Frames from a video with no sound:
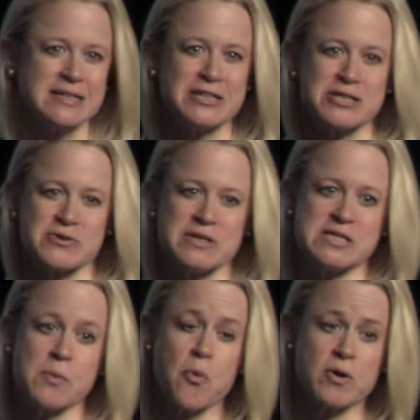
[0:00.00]
industry
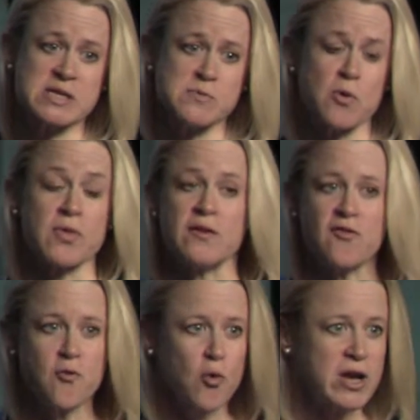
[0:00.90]
supports more than
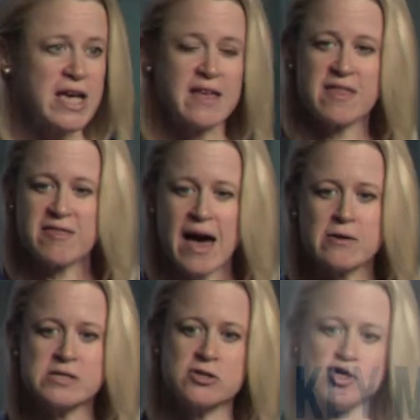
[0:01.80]

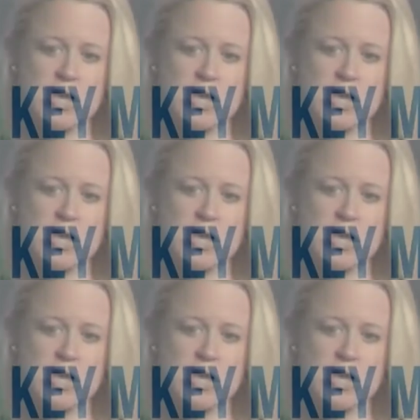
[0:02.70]
48,000